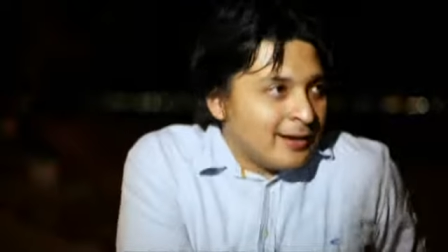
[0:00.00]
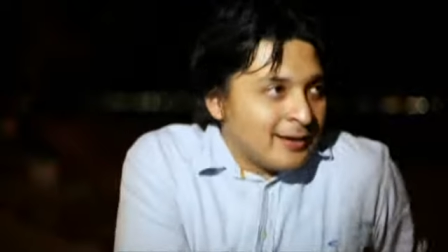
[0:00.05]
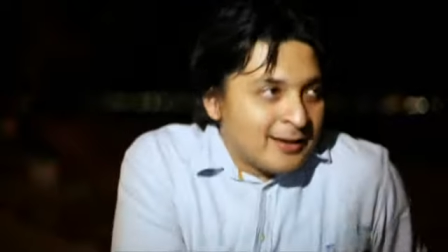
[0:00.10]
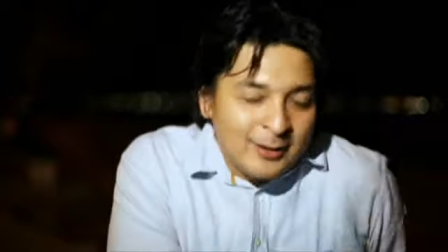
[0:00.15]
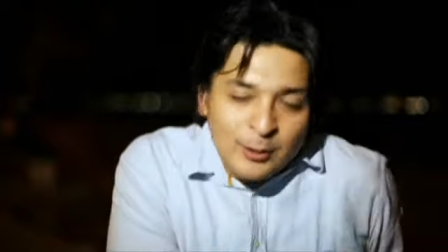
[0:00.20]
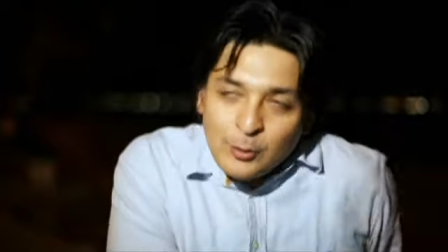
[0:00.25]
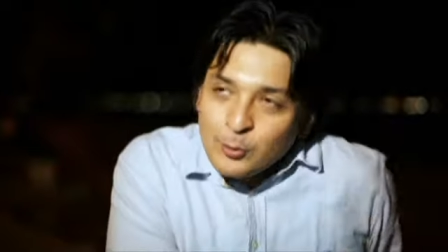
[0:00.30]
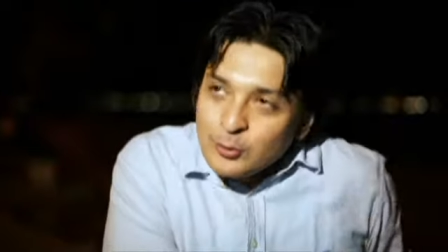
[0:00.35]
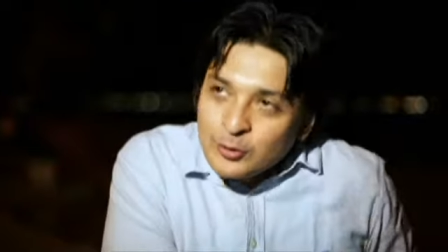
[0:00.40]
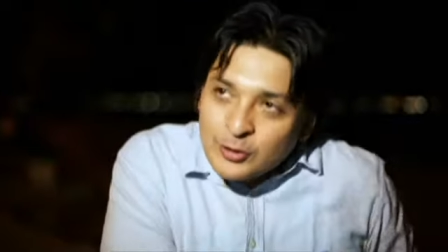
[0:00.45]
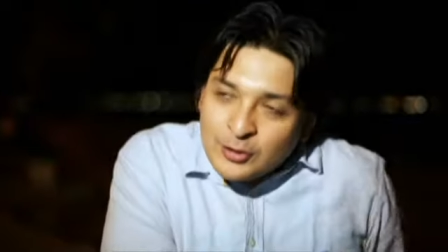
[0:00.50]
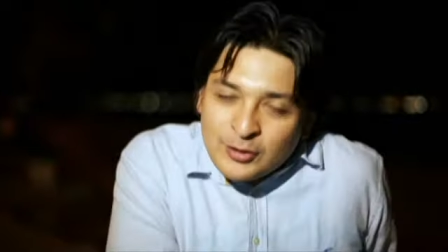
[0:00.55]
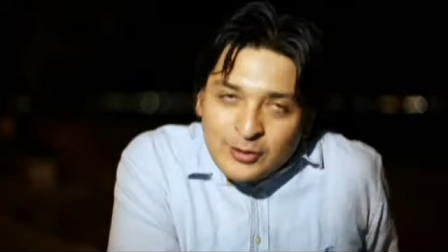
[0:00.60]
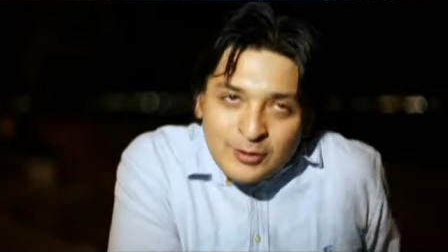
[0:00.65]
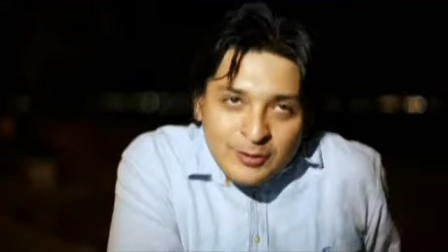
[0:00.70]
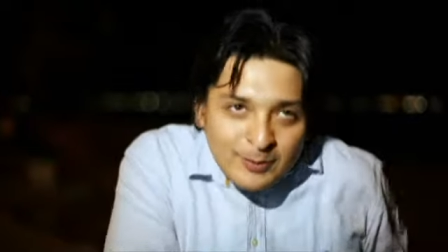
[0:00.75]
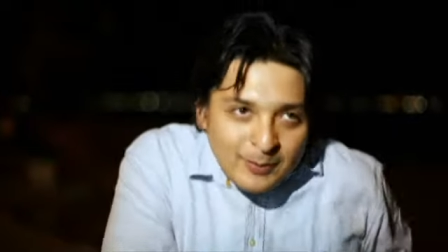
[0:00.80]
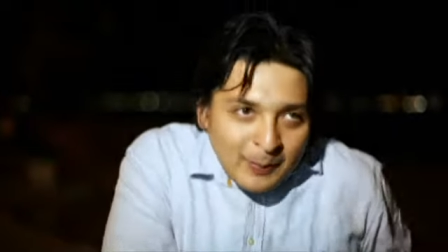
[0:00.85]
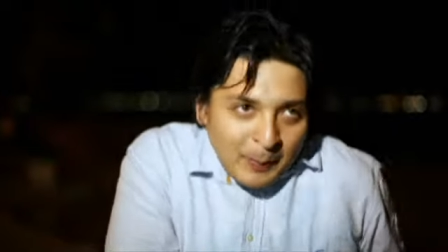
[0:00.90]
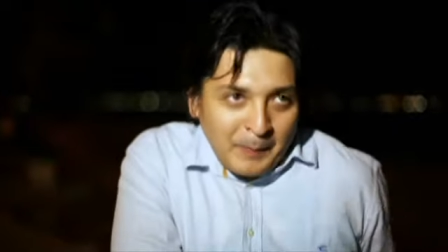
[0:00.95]
huge
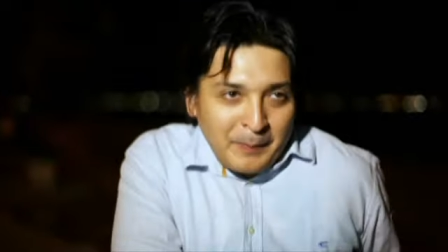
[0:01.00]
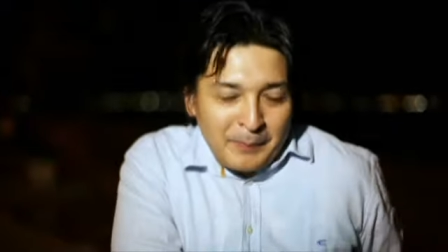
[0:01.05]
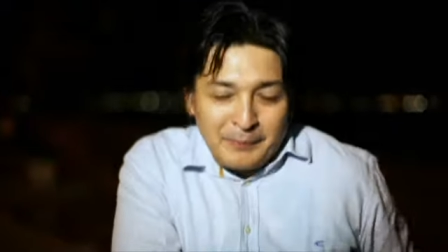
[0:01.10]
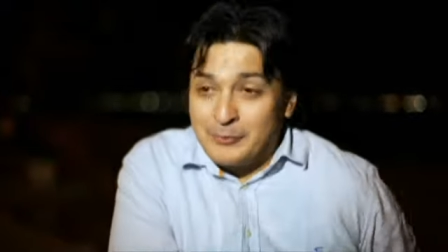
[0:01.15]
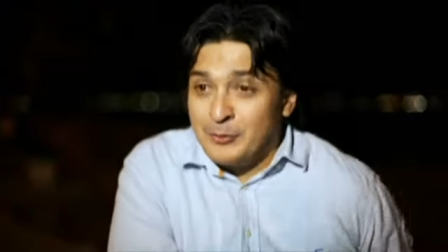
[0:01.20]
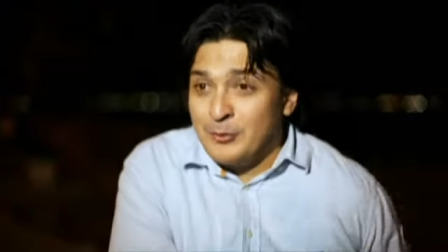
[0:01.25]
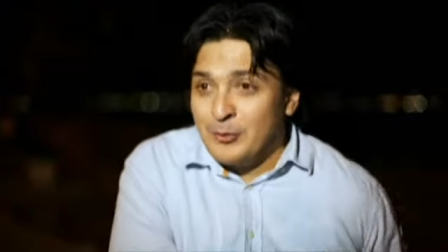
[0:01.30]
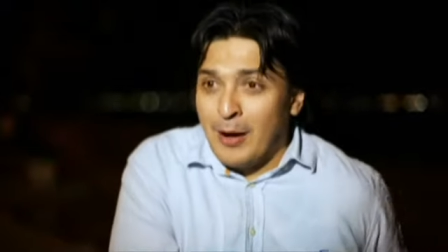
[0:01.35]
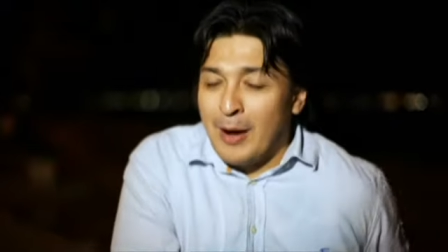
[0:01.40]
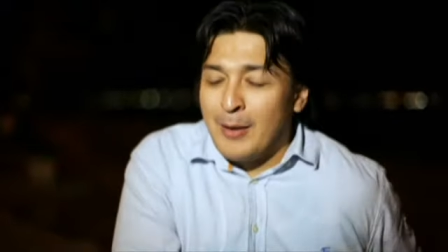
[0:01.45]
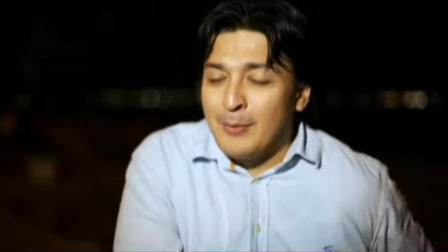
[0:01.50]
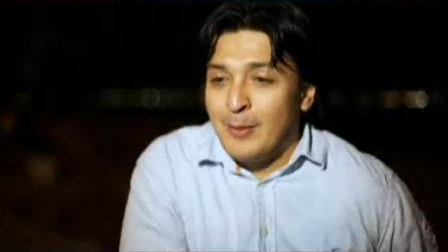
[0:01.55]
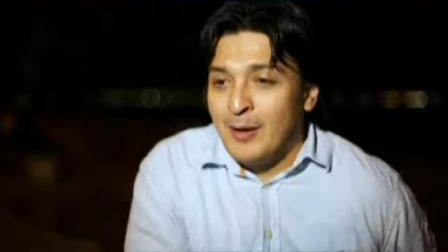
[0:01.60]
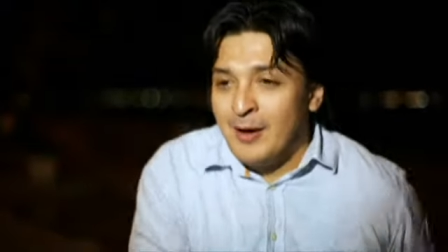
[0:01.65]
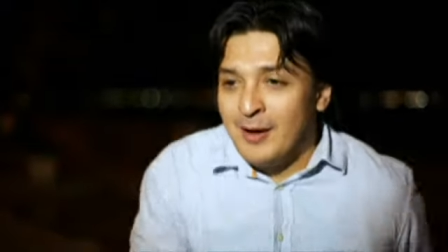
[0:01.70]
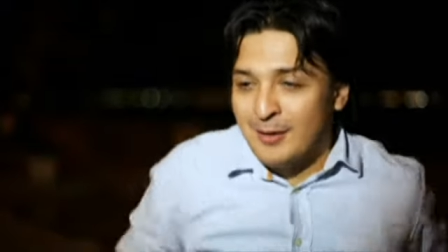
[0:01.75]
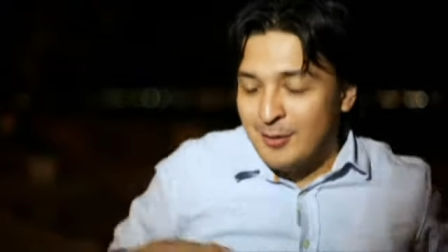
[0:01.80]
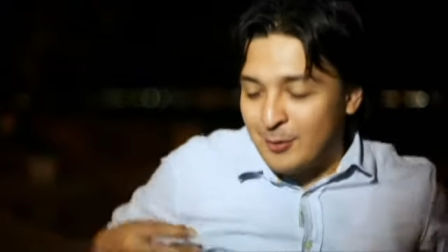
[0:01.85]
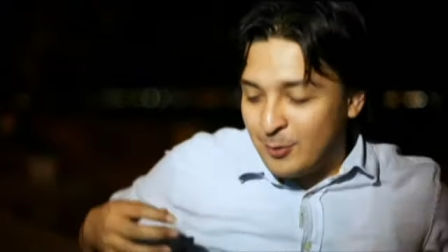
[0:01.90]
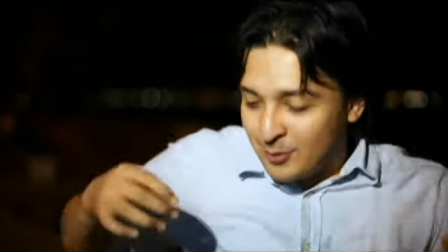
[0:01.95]
drama,
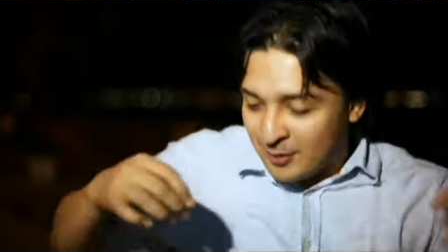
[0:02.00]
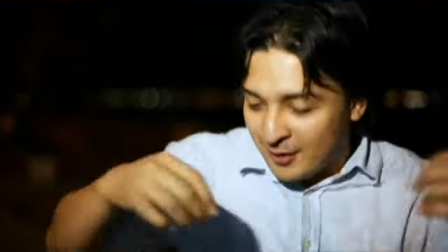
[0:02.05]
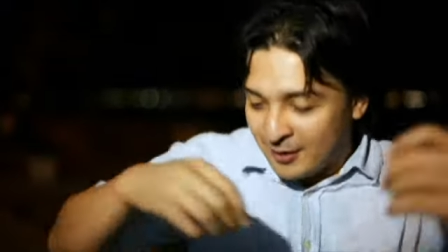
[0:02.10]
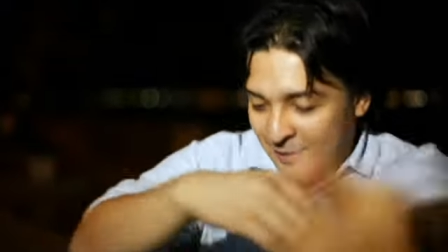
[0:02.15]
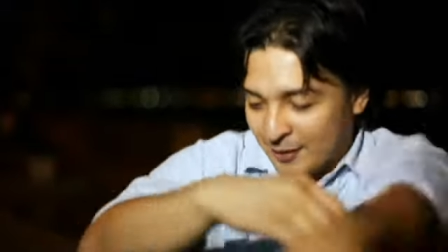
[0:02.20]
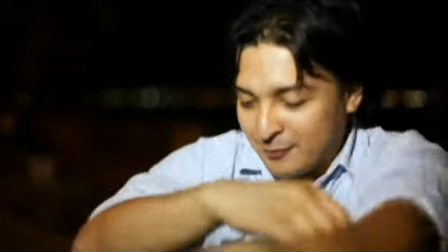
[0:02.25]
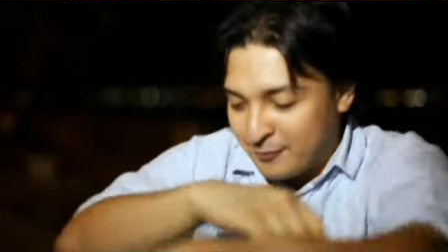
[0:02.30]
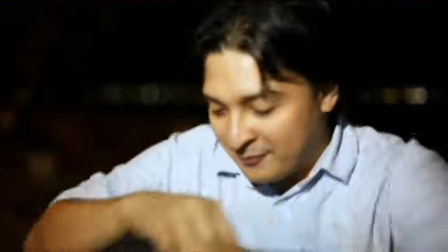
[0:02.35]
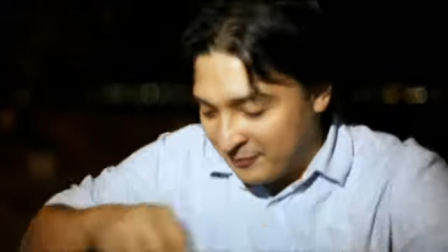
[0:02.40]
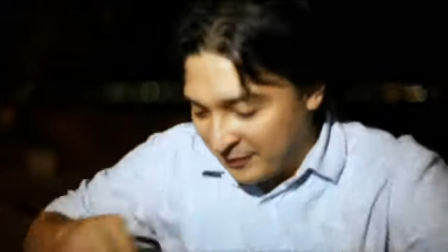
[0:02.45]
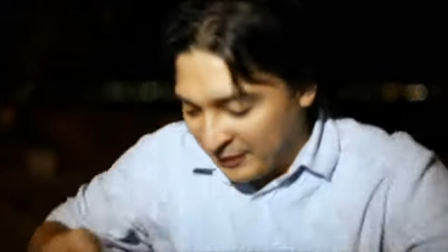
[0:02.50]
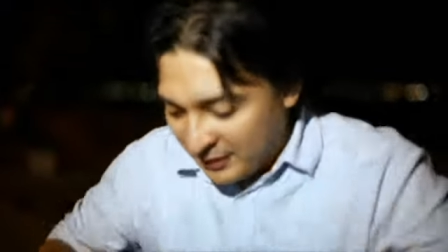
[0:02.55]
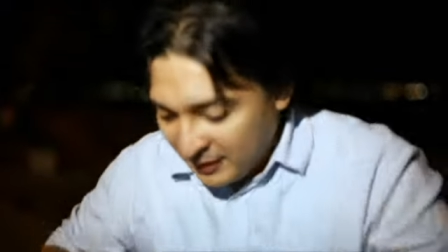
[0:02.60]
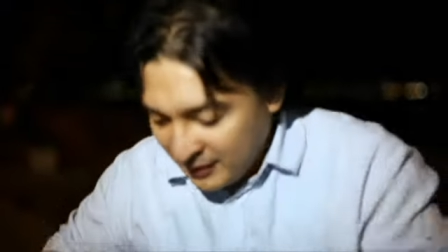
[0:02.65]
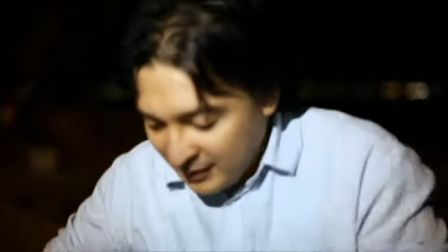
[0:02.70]
you know, like a feat.